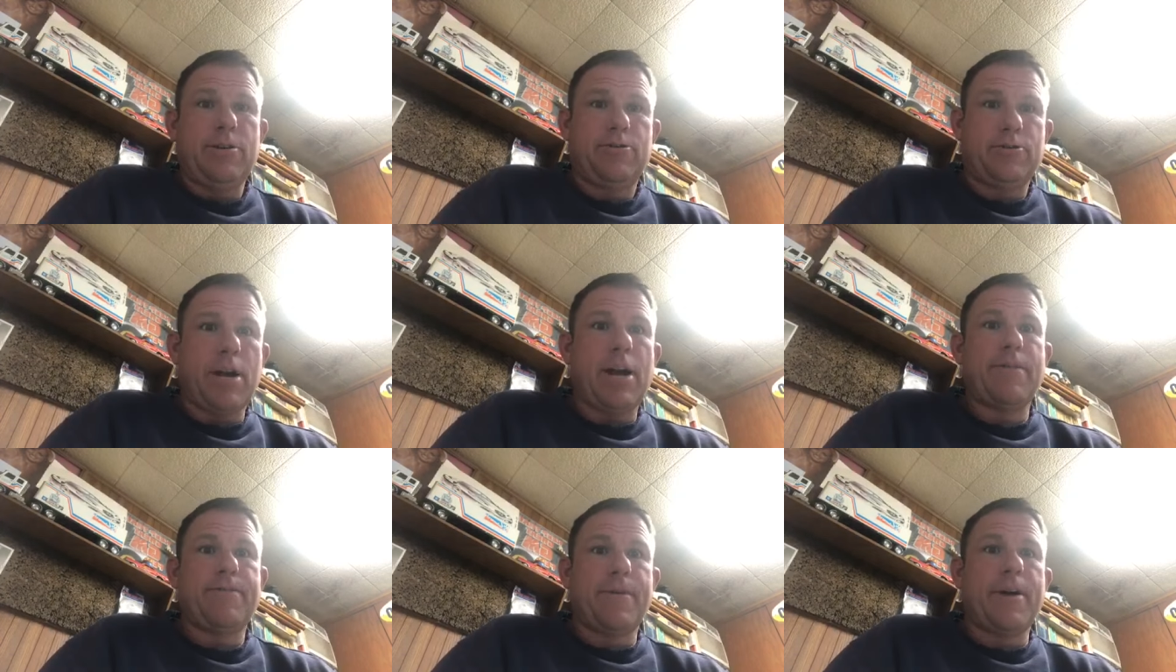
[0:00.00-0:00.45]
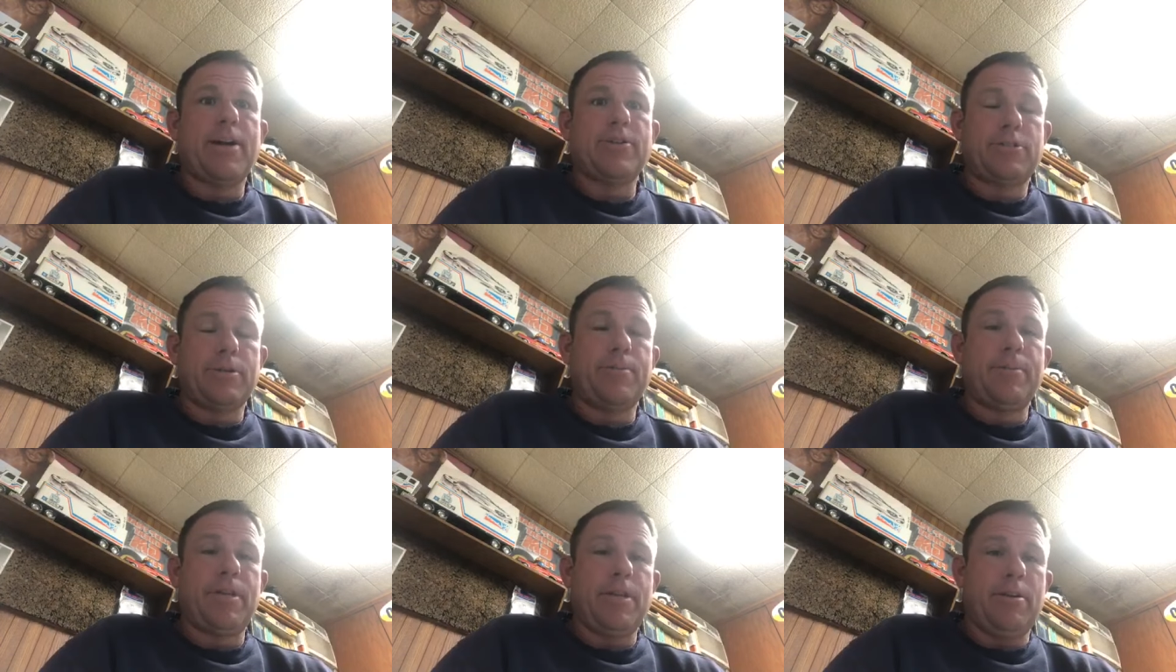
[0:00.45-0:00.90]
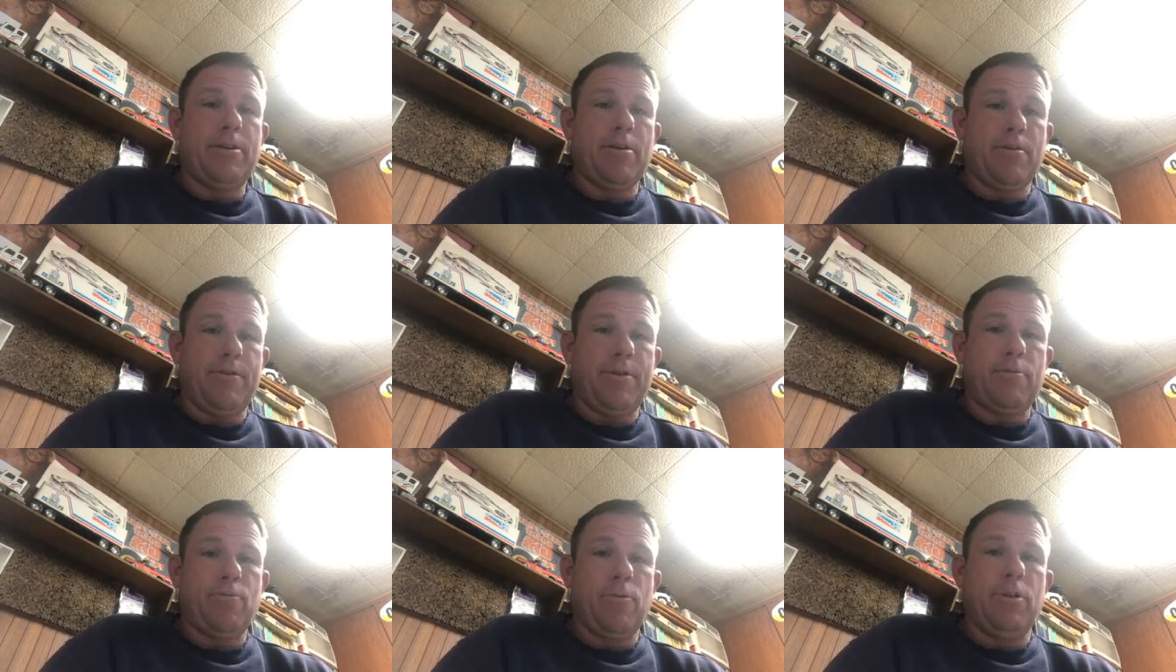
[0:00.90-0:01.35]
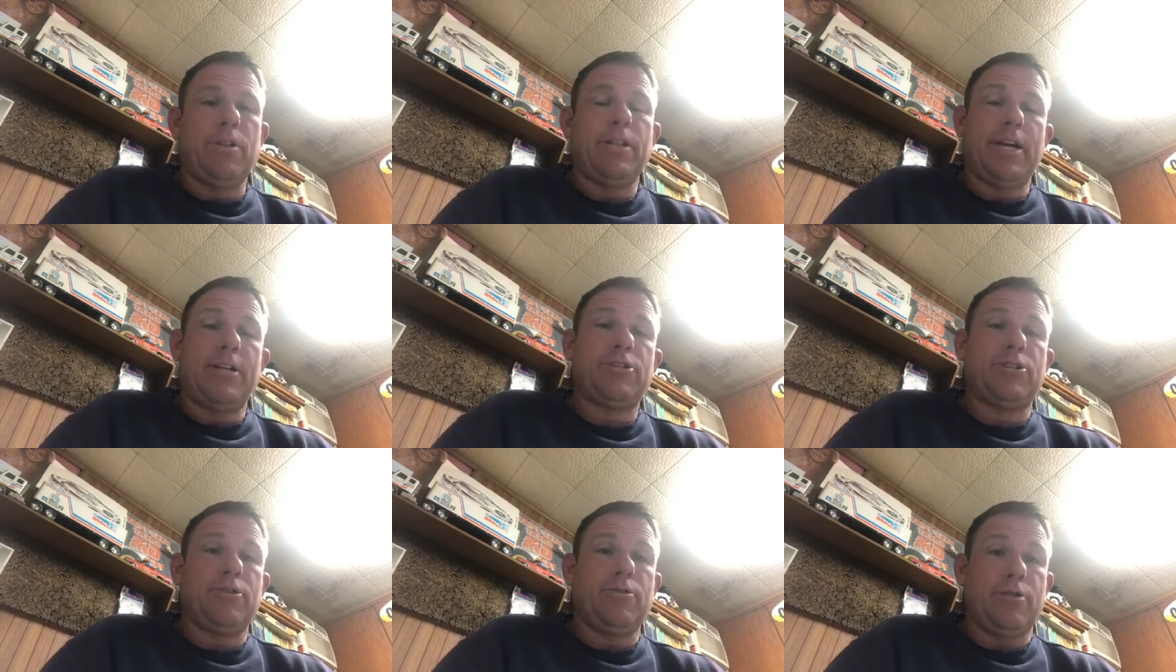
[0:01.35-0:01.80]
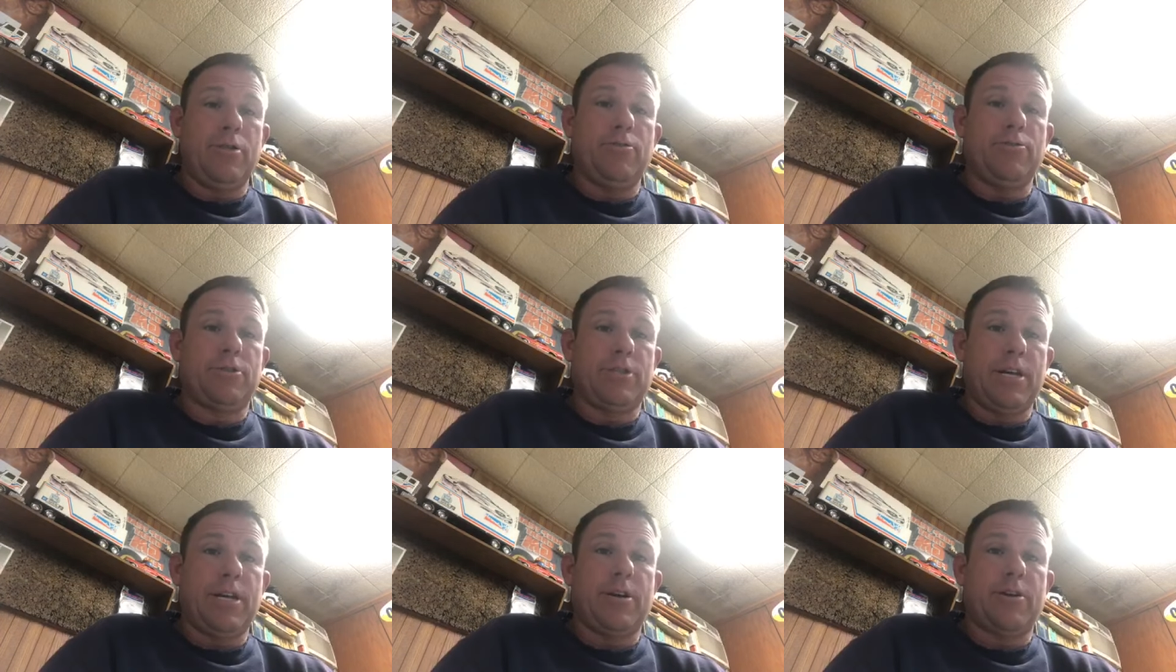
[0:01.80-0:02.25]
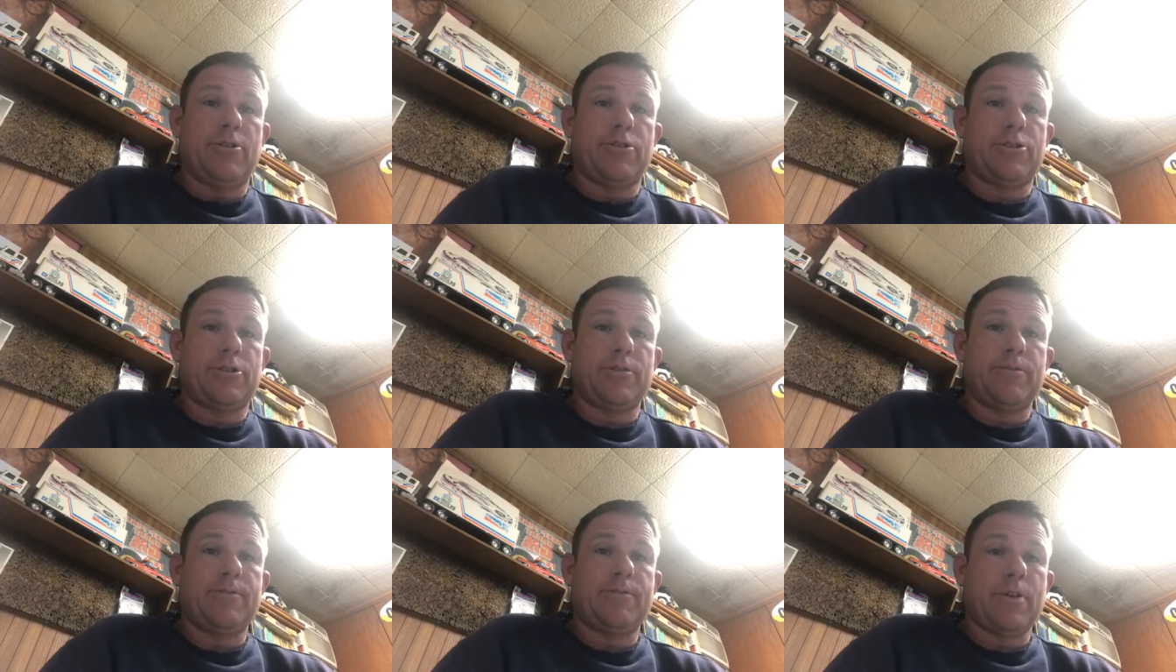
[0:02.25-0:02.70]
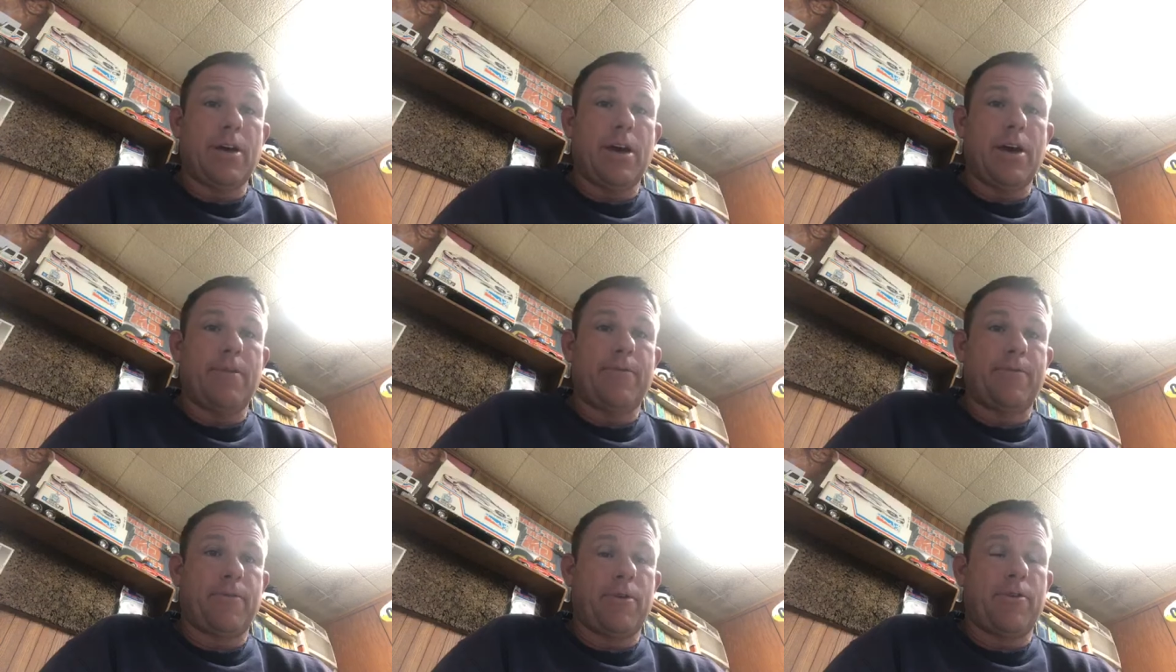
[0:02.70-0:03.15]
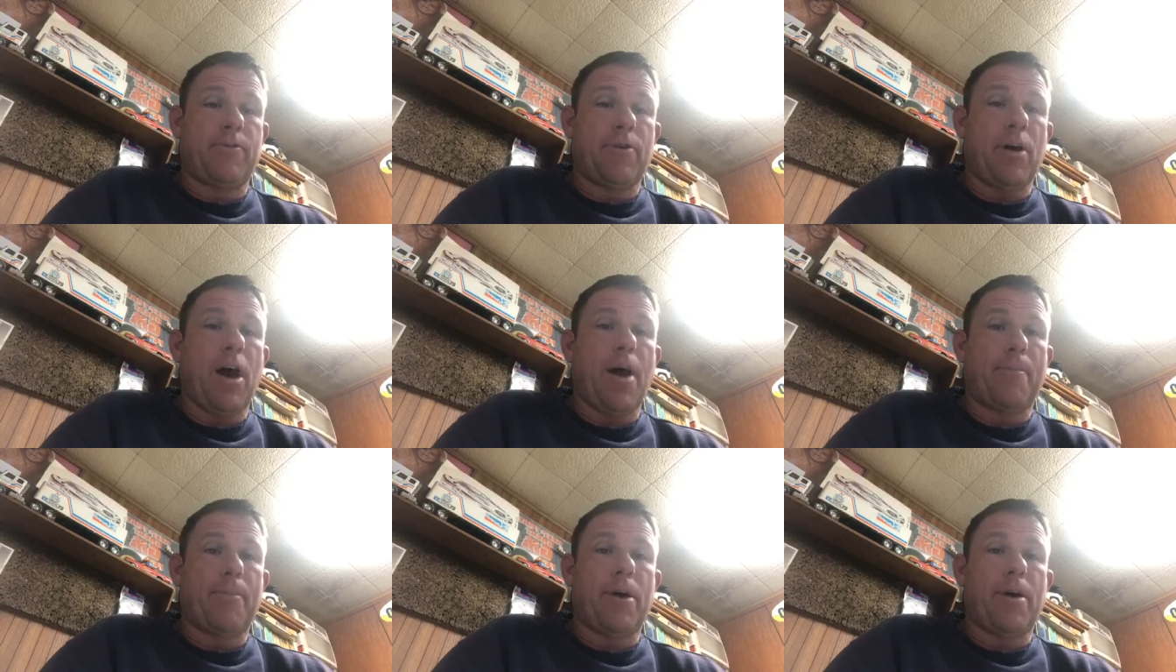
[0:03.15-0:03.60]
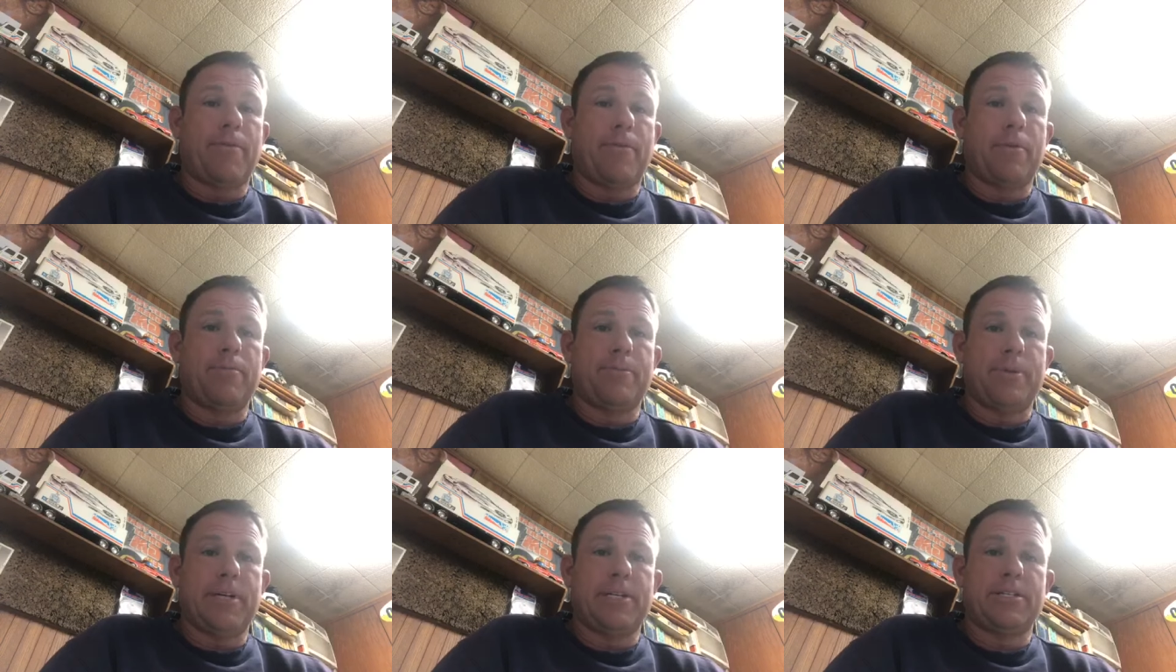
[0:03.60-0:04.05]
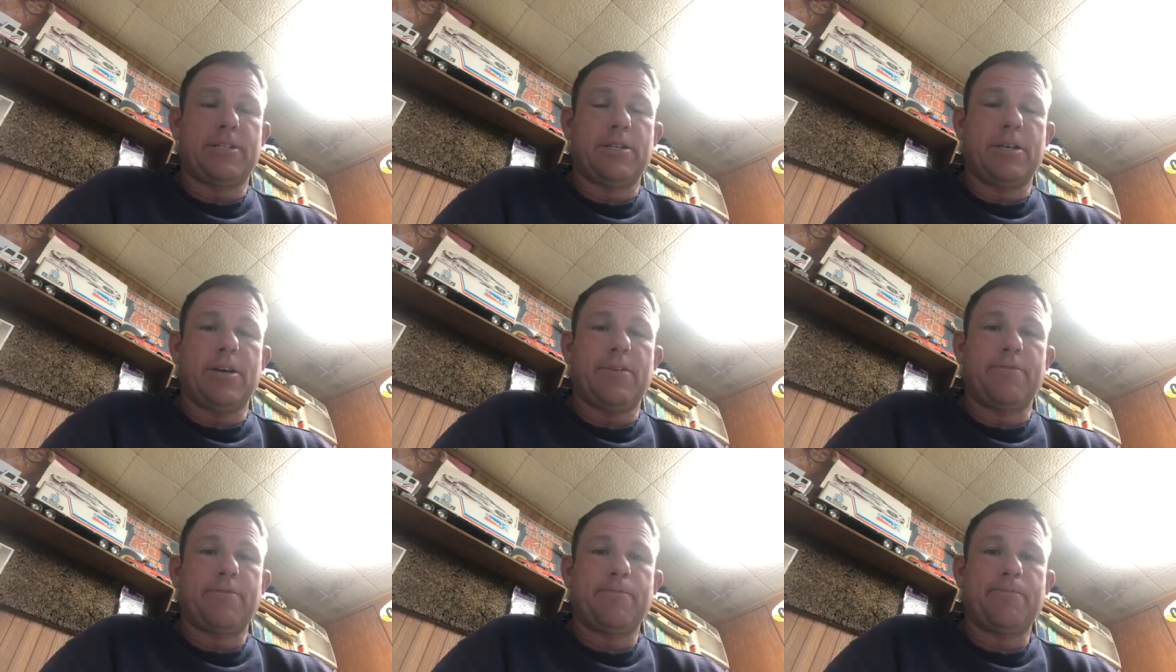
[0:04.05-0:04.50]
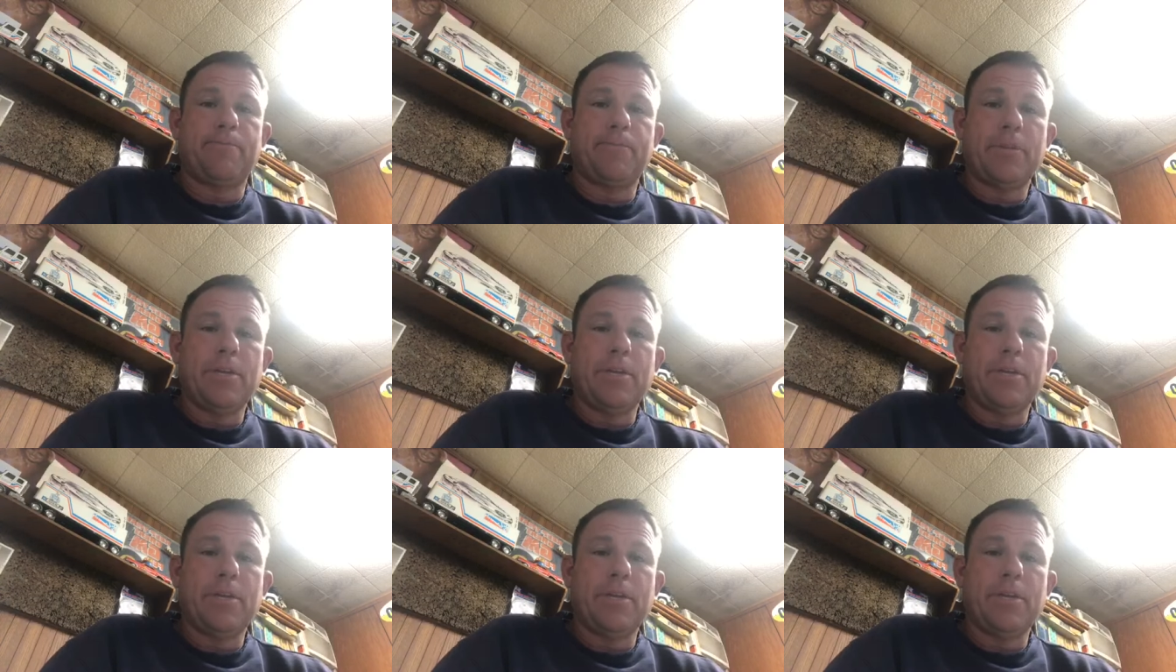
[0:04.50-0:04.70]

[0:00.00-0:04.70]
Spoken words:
try to find somebody that will let you use theirs for a drop-off on big stuff.